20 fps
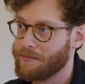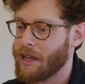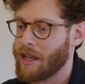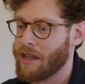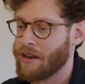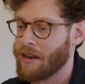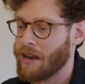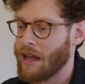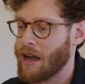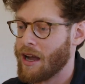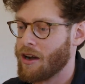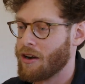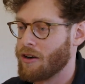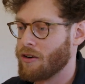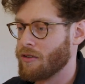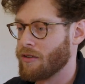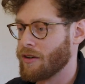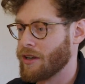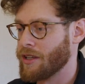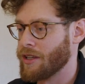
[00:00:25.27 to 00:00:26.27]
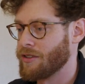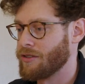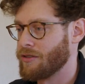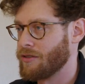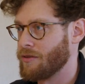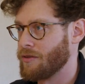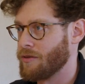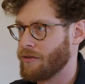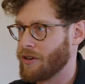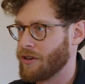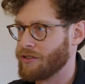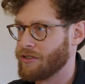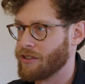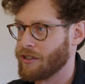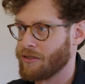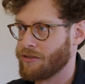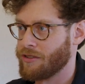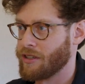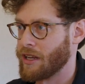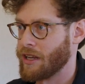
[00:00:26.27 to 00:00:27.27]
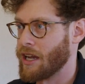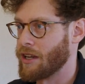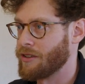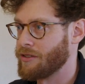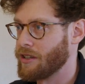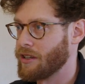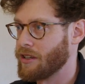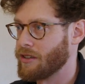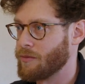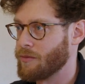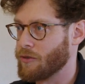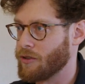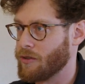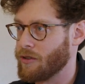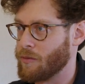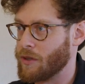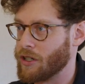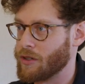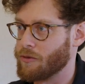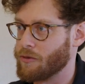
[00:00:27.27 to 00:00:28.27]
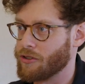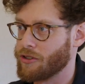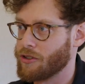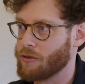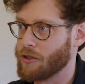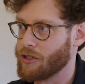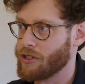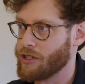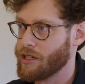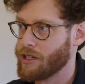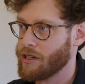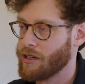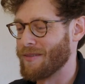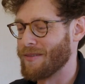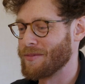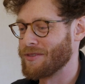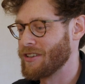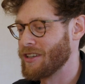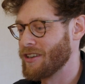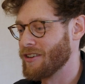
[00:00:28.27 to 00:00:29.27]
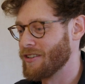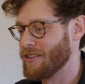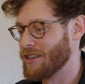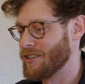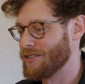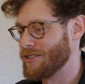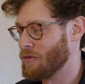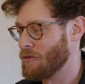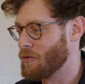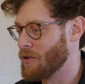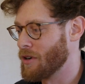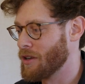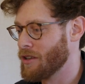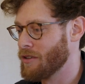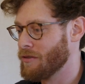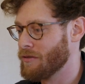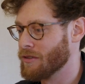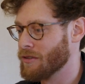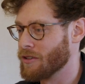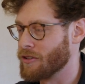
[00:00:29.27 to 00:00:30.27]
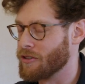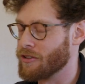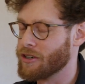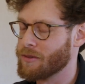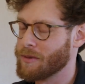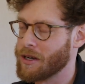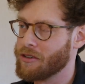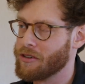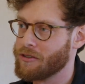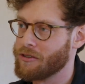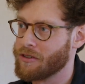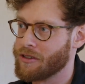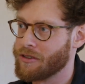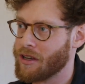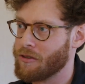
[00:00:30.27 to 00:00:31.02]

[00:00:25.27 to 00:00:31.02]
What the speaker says: And now it's very stochastic. It's much more squishy. I'm curious what you learned about doing